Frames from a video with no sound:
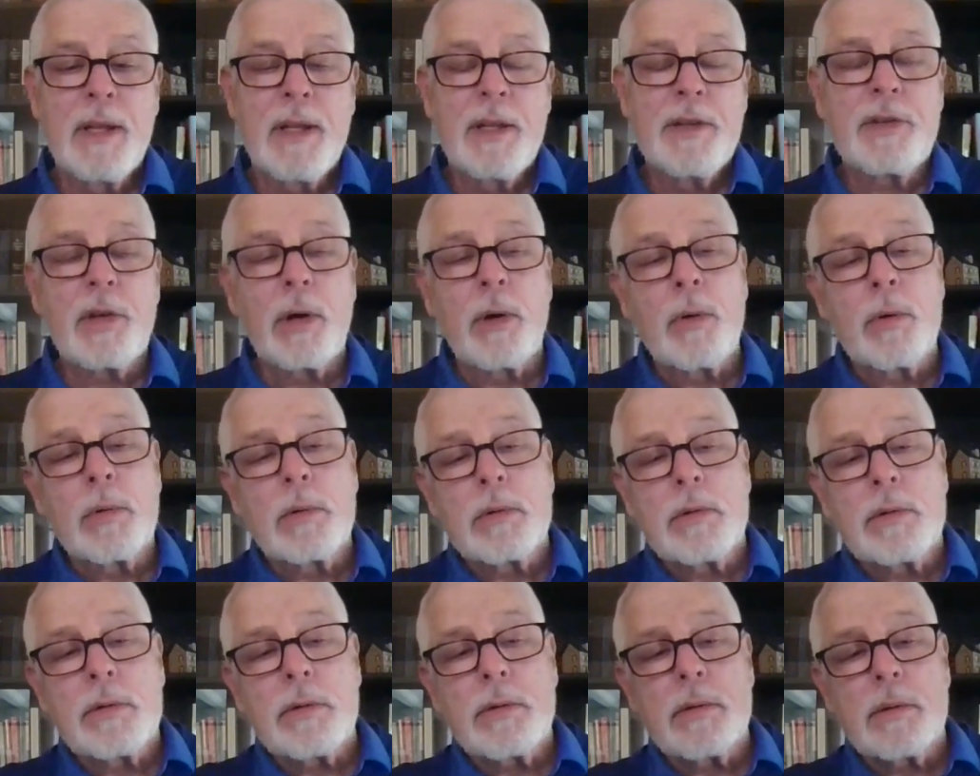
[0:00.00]

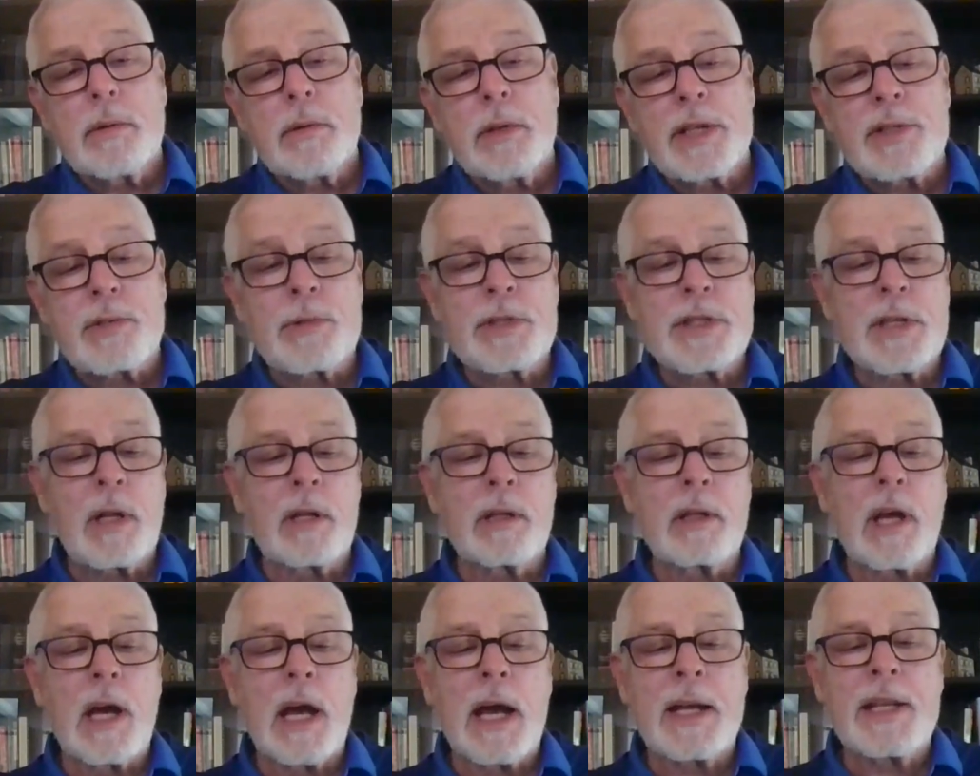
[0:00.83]
So as a
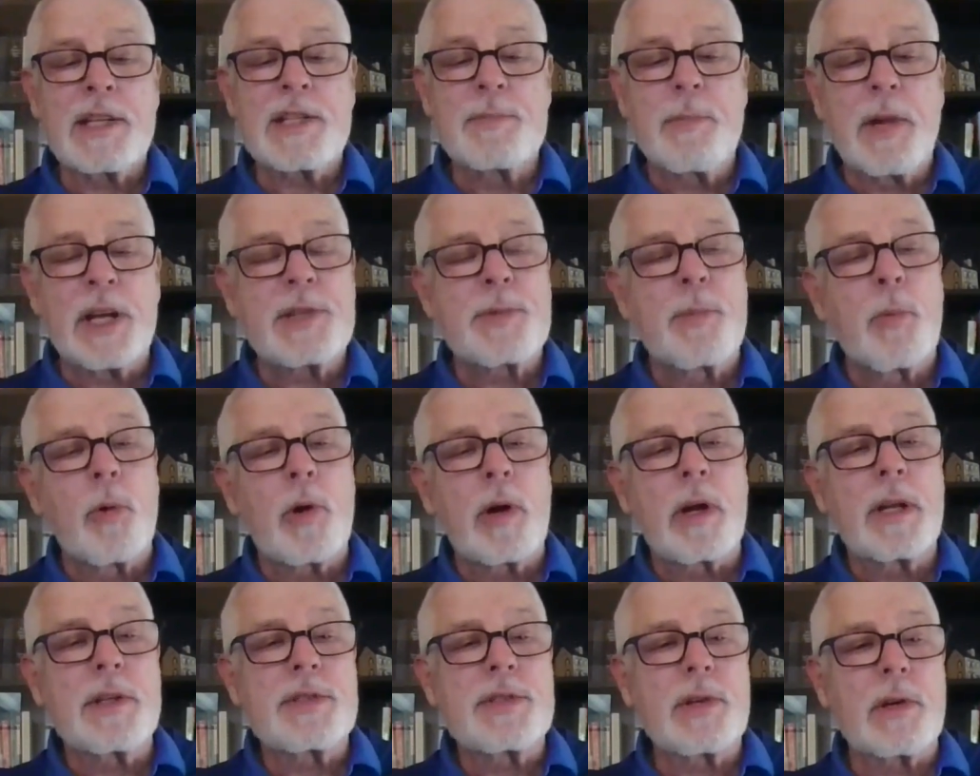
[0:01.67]
result, God is much
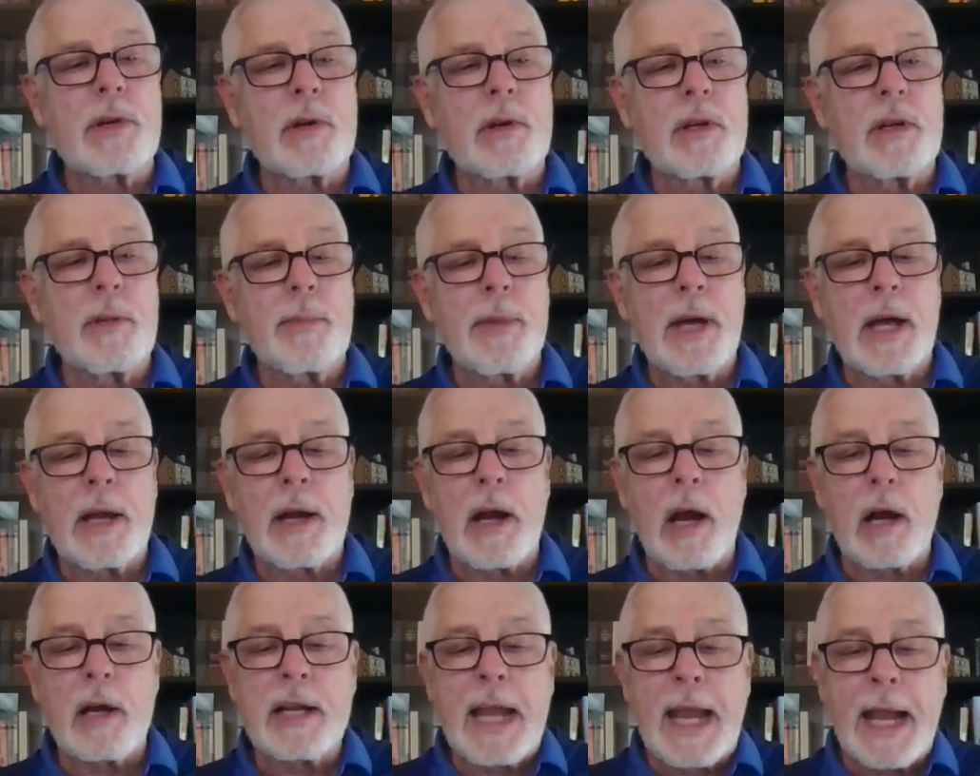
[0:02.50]
more concerned about
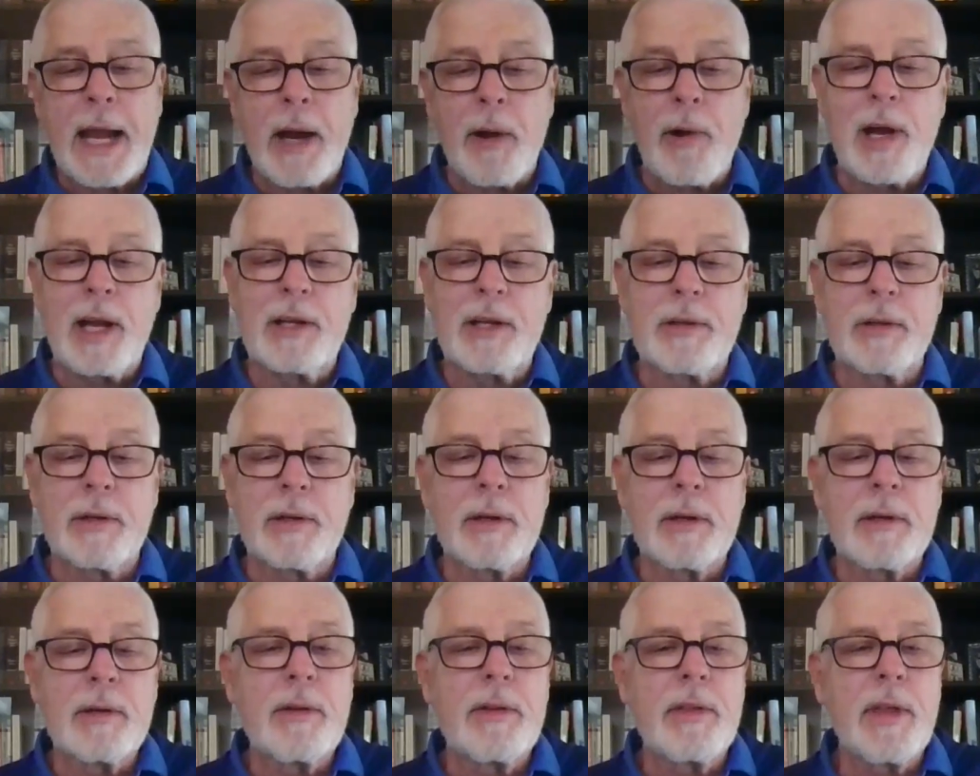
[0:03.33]
our
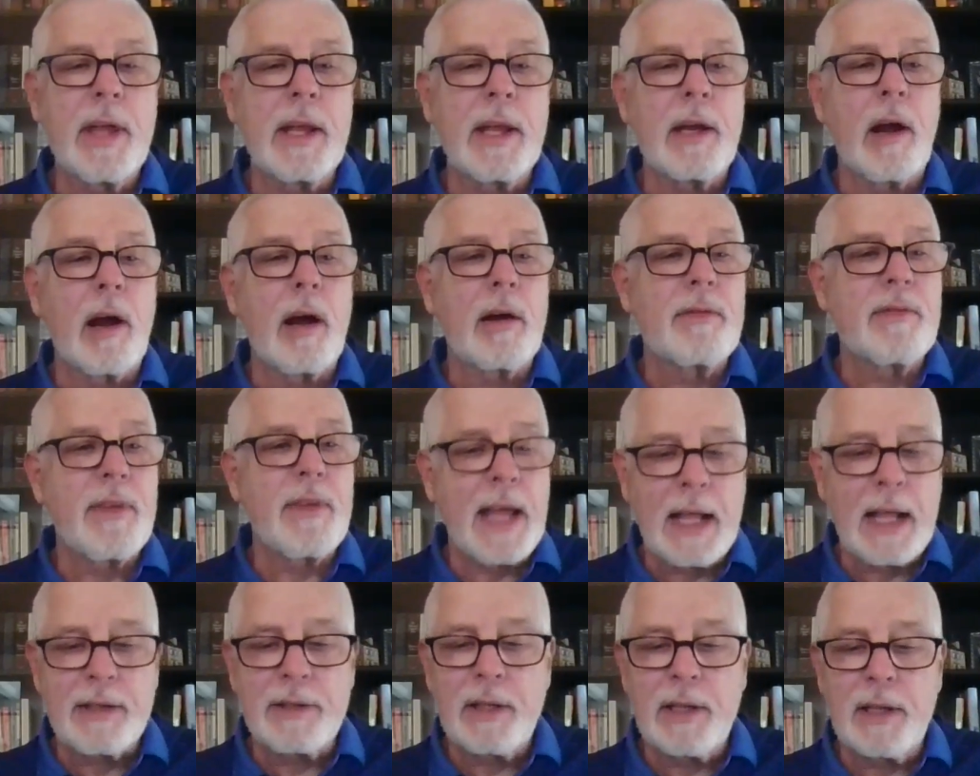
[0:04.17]
character than our
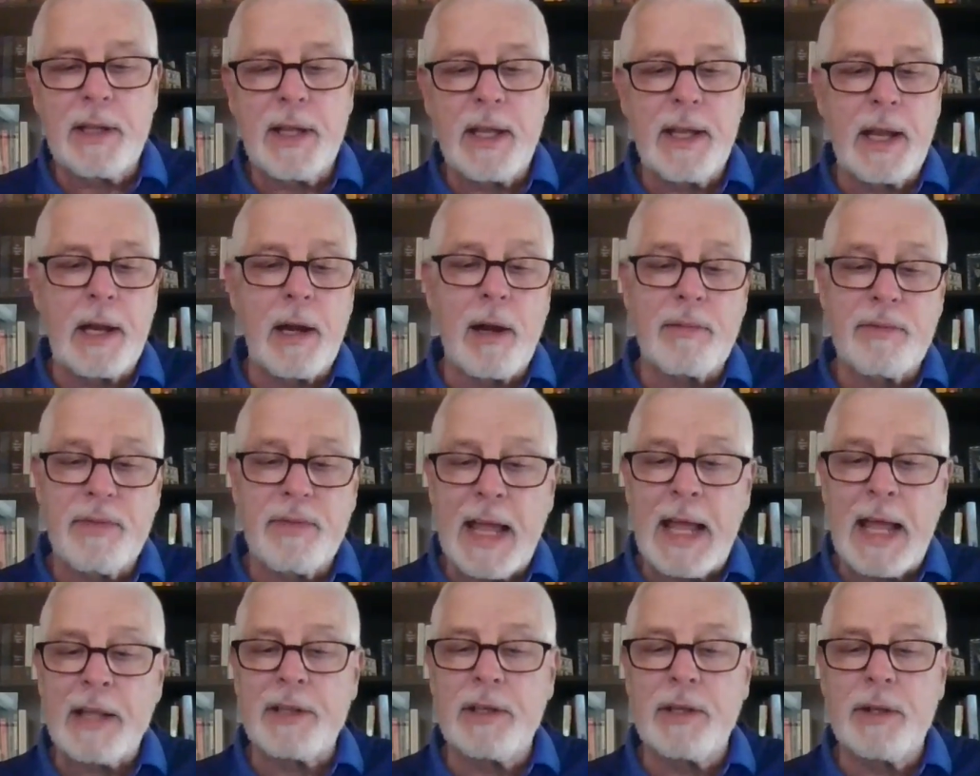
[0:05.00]
value and our
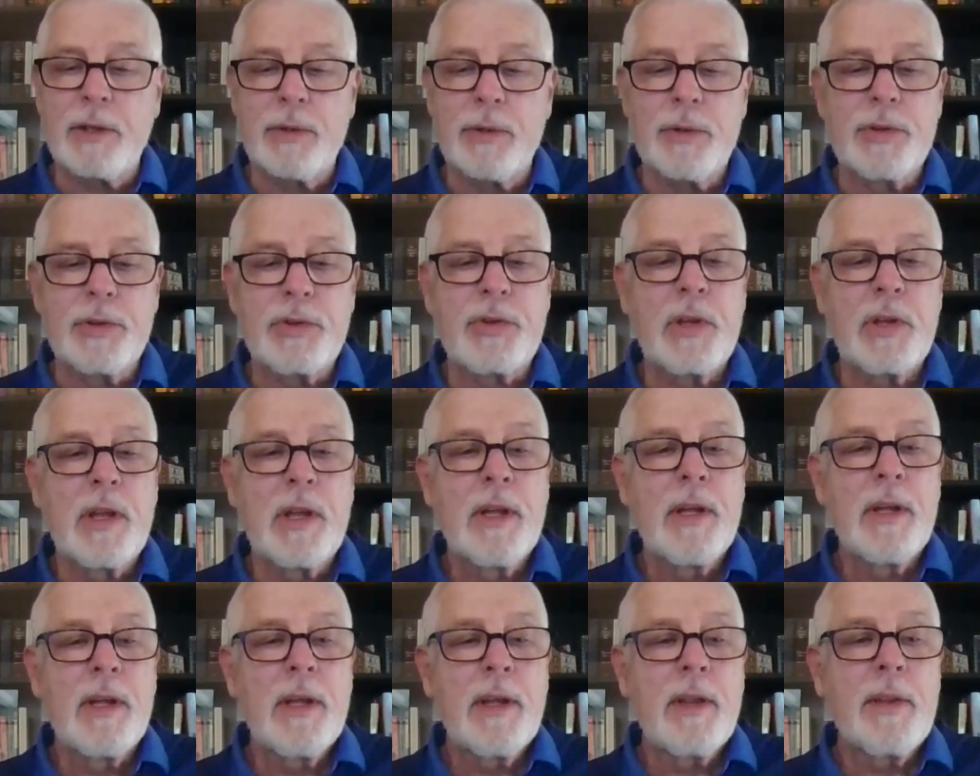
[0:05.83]
values
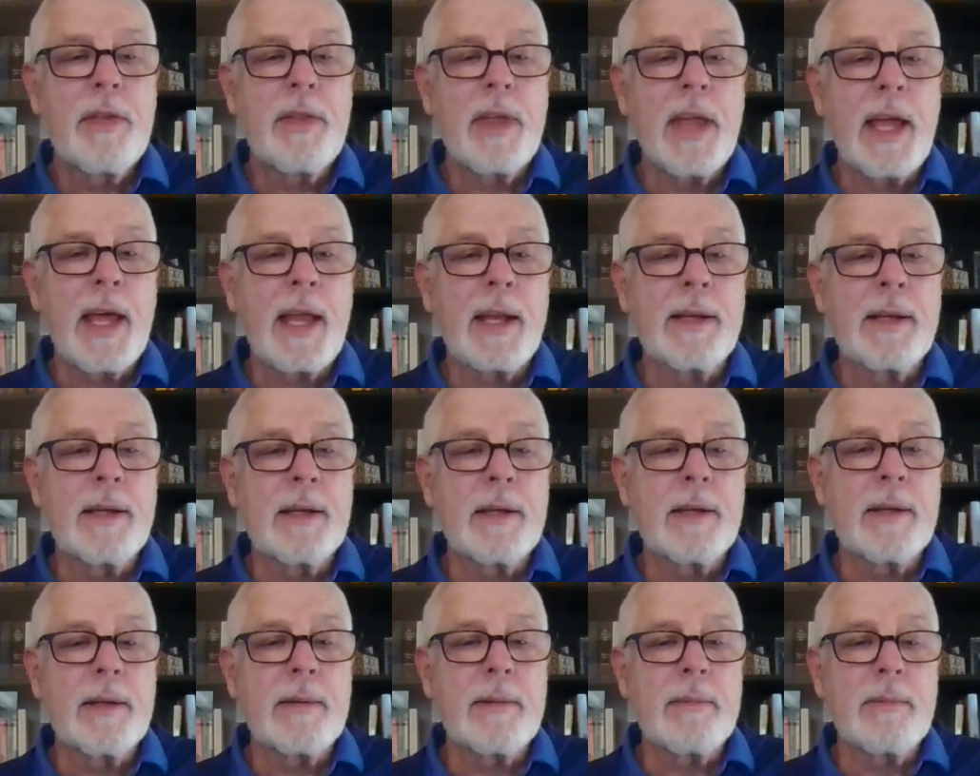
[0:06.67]

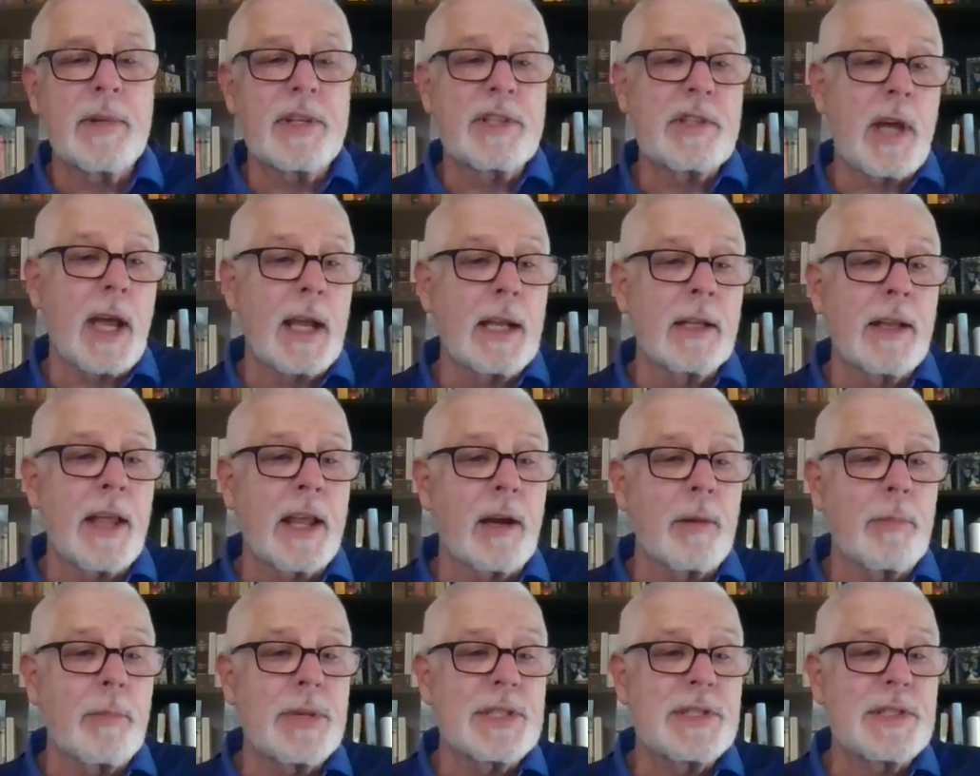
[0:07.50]
than the title
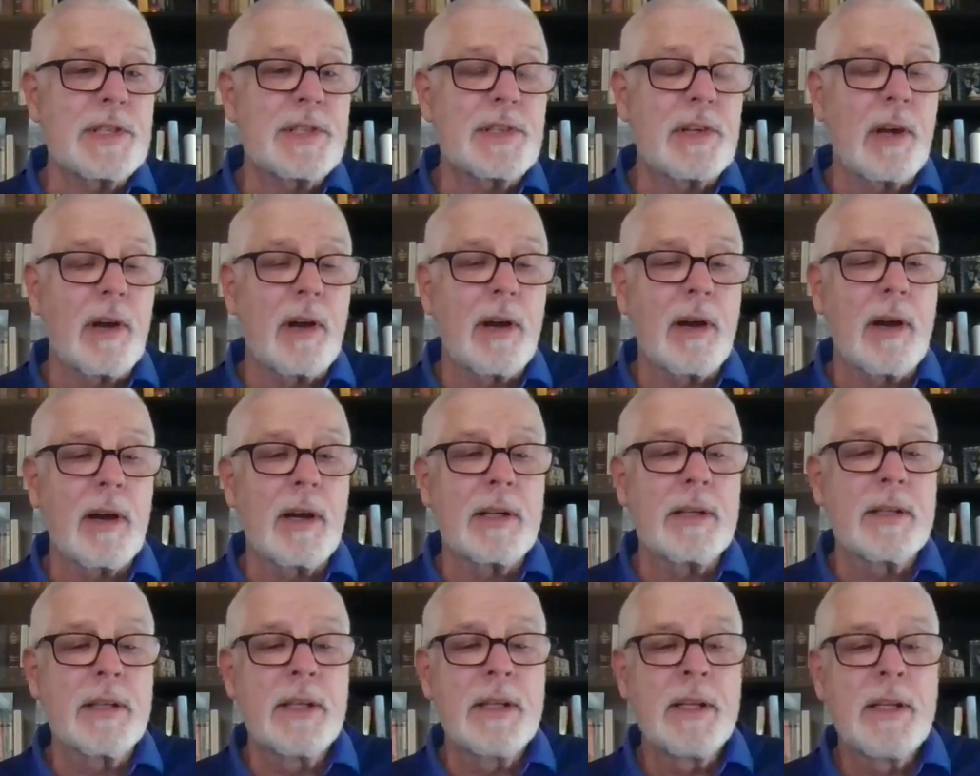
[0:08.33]
on our business
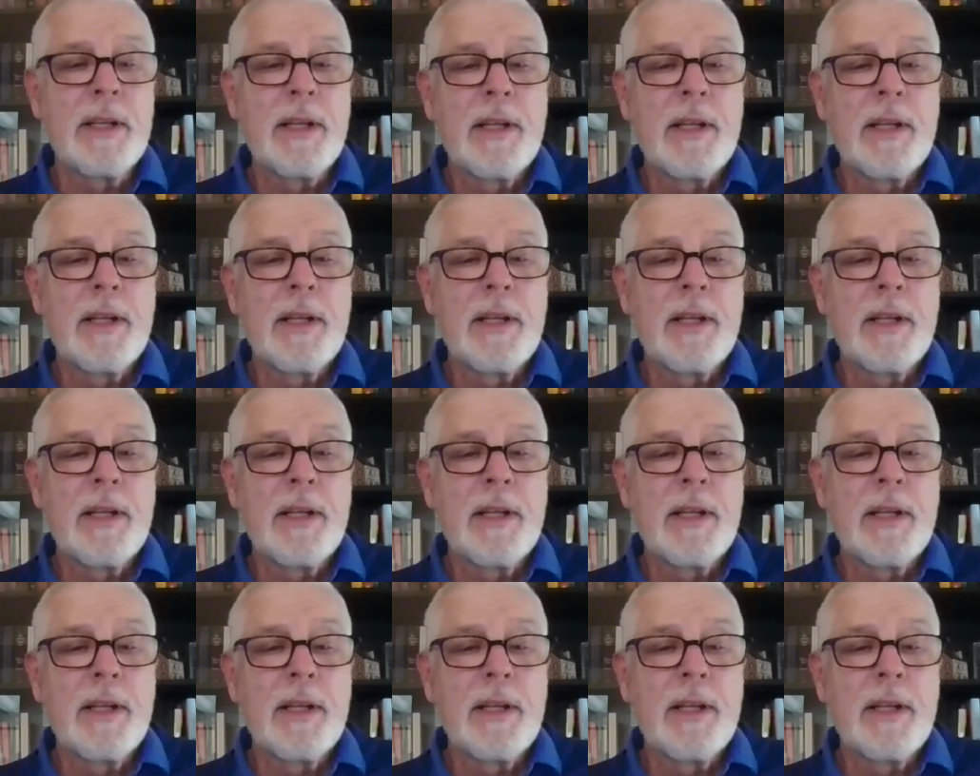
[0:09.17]
card